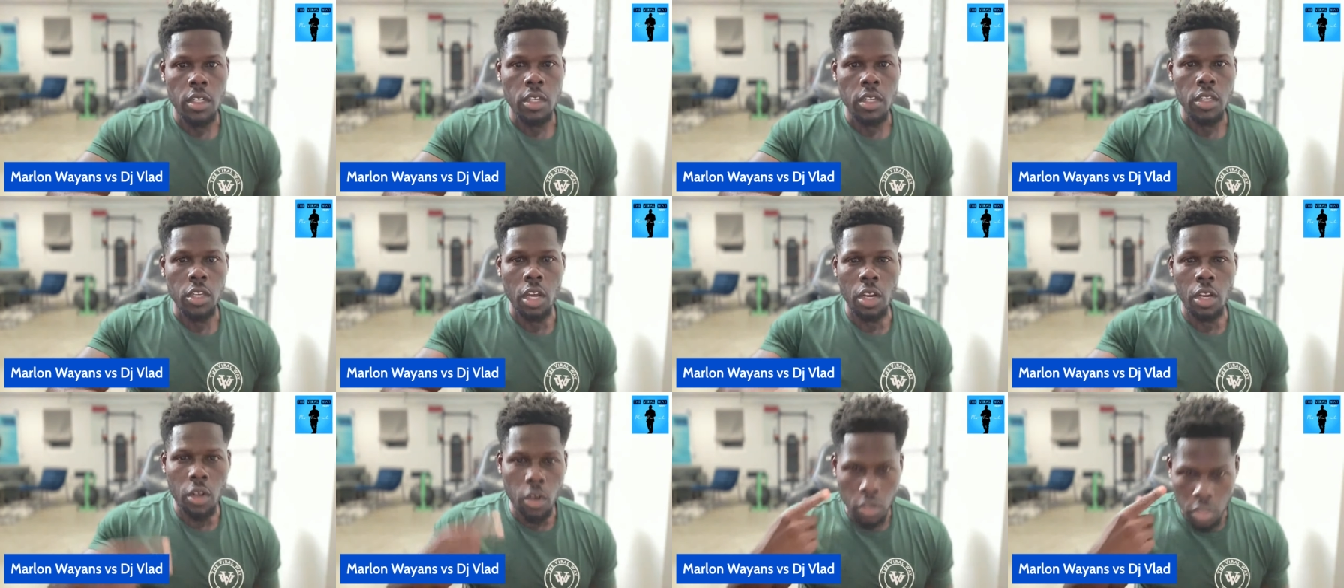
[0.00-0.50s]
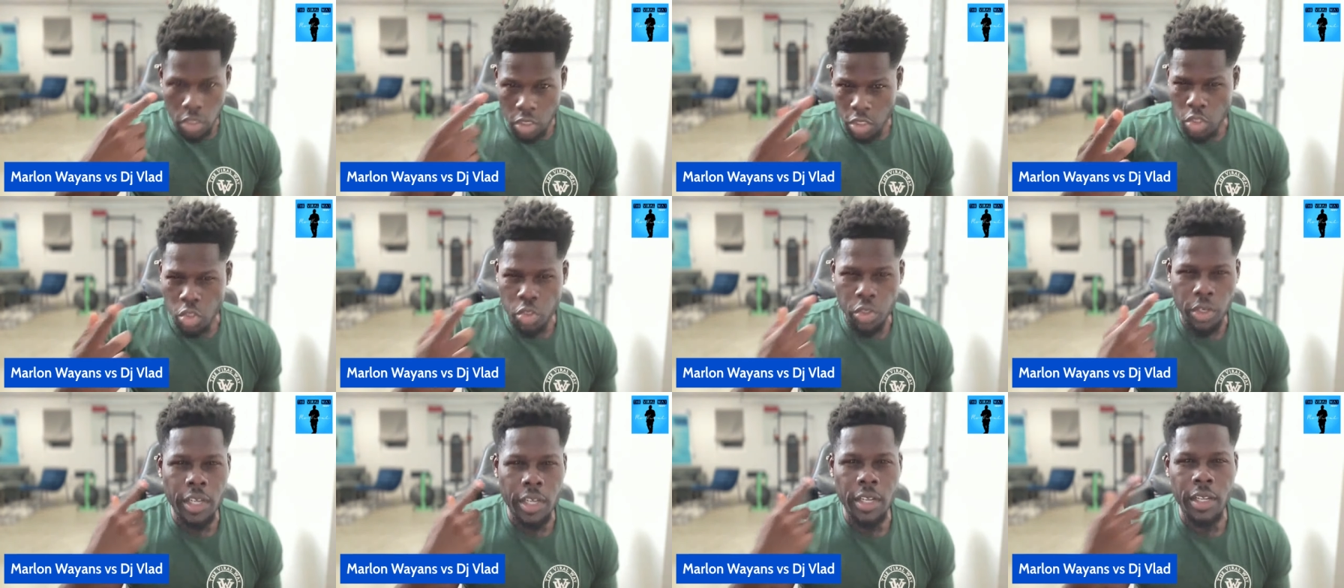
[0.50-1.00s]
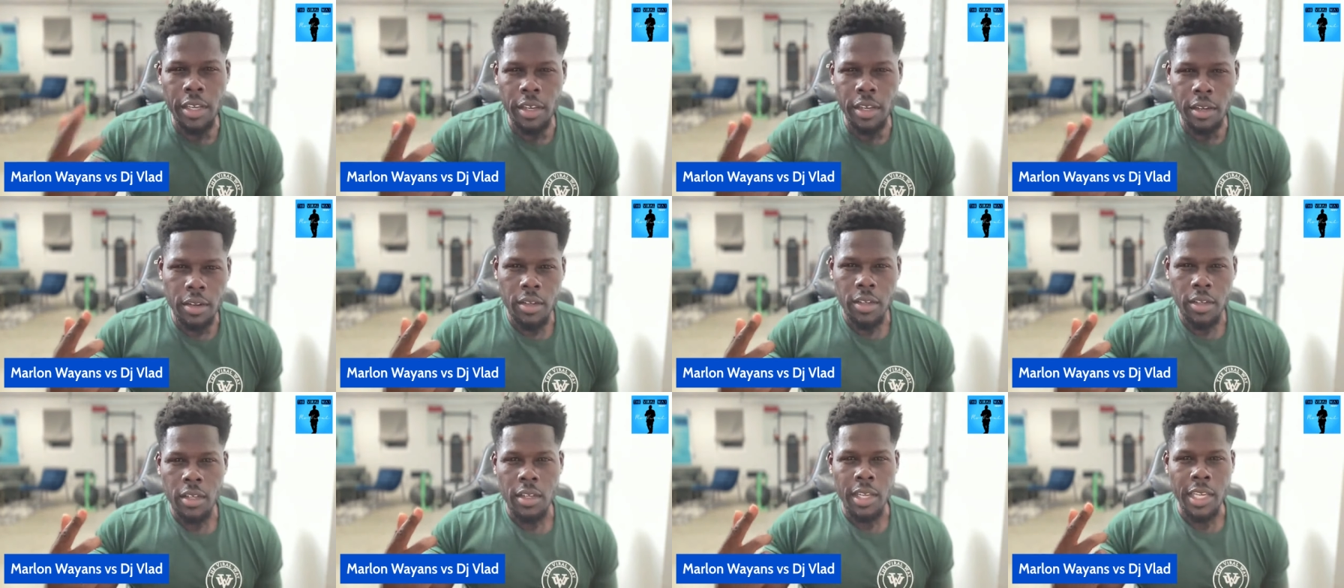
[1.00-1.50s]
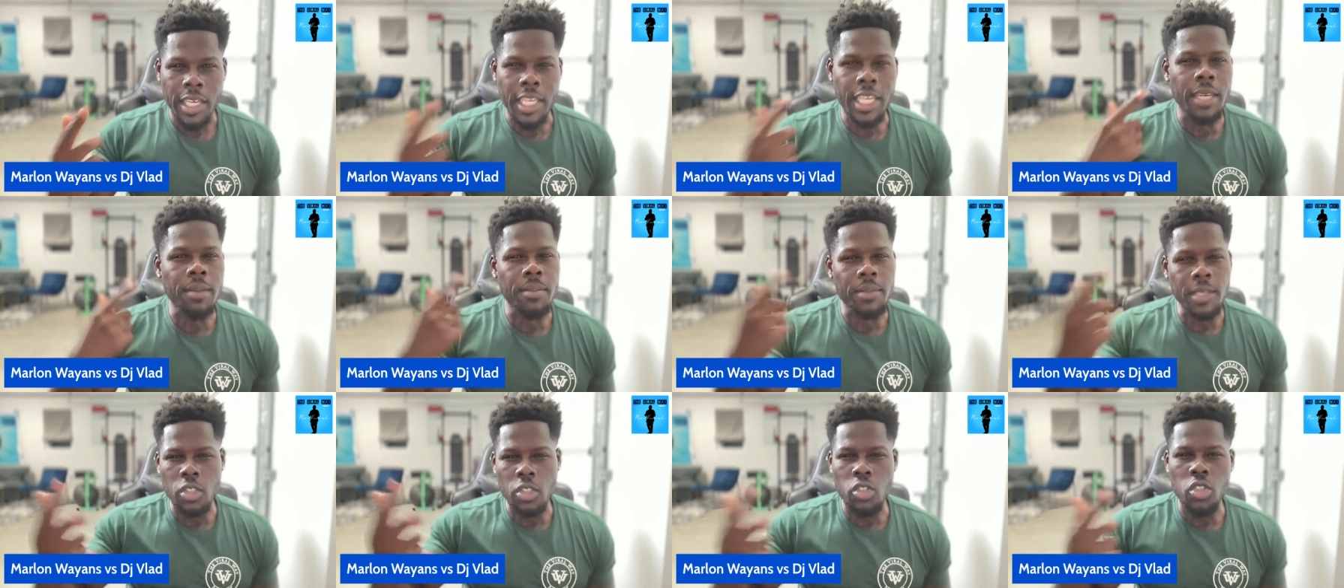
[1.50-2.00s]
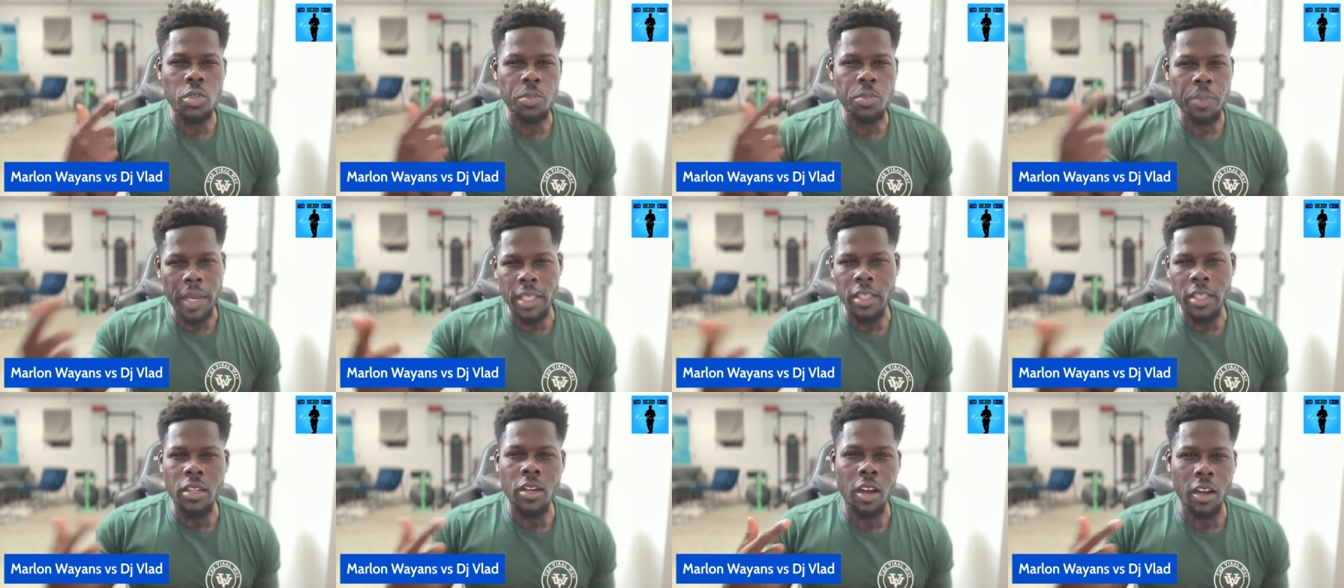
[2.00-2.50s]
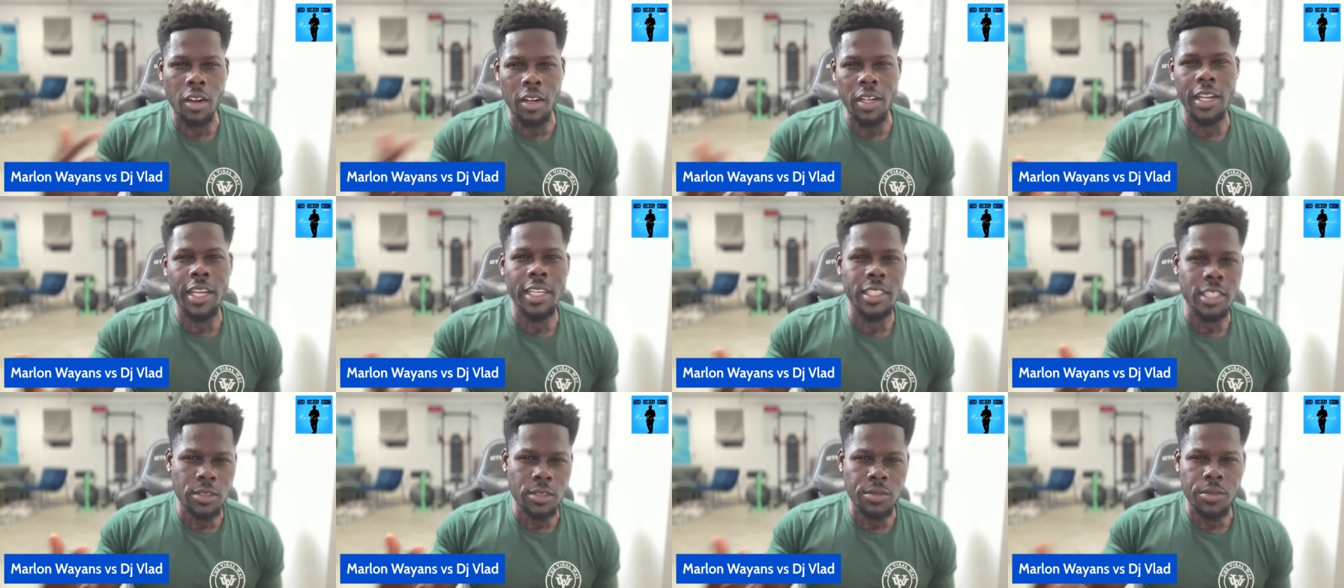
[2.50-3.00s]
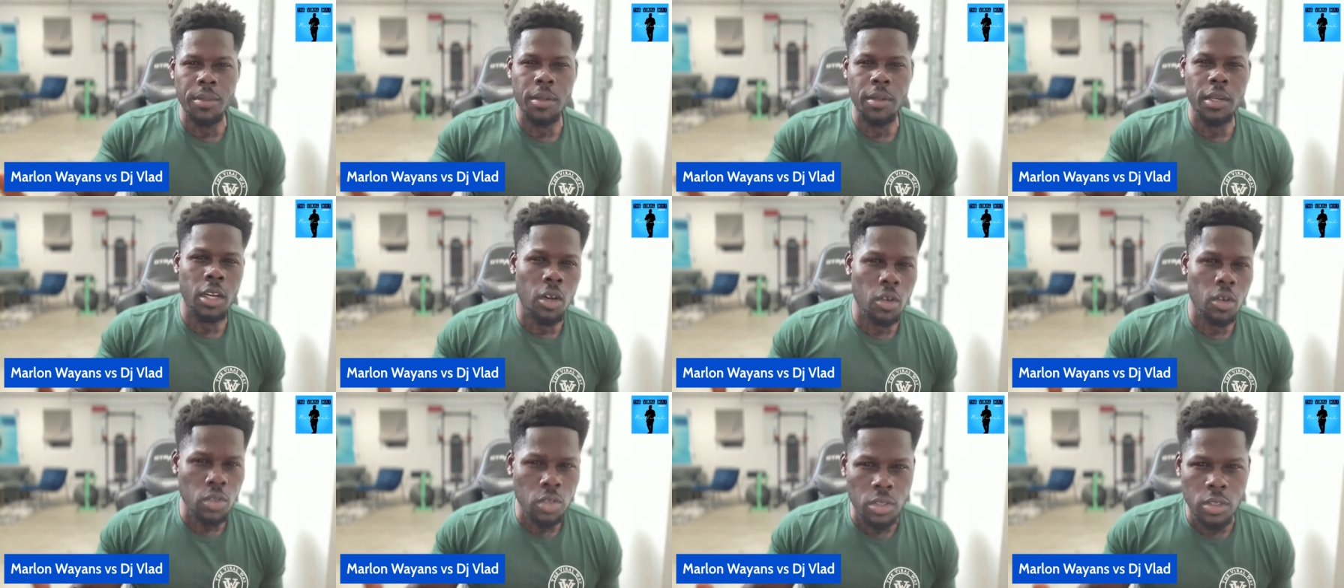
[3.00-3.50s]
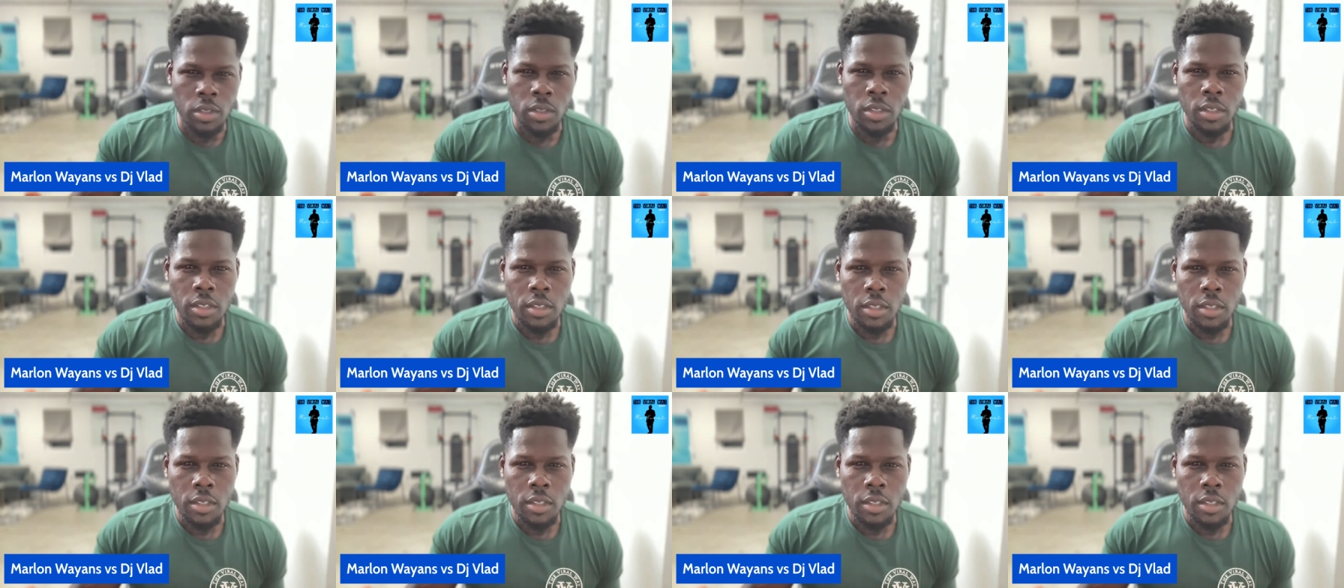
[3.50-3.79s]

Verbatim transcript: Y'all notice the trend here? He keep disrespecting all the legends from the culture.